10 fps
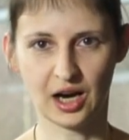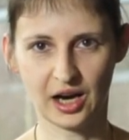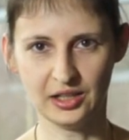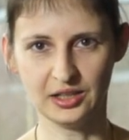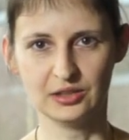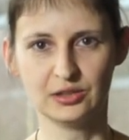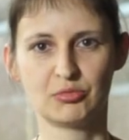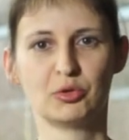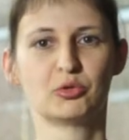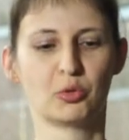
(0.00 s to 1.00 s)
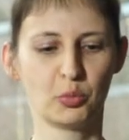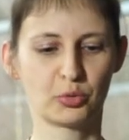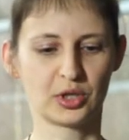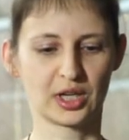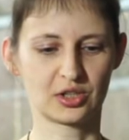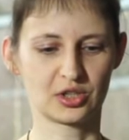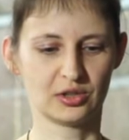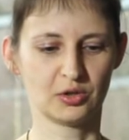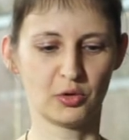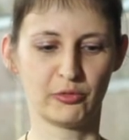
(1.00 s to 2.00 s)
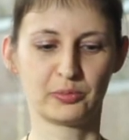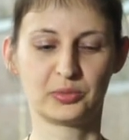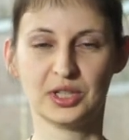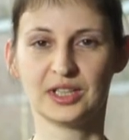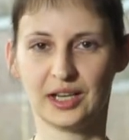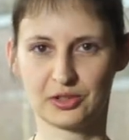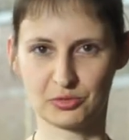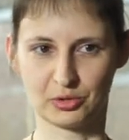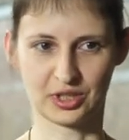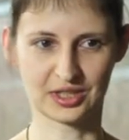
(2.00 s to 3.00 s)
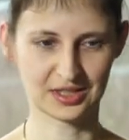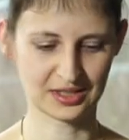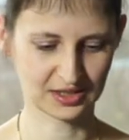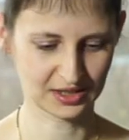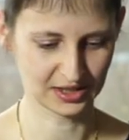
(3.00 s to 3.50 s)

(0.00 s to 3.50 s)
high-yield roll-to-roll production of printed electronics.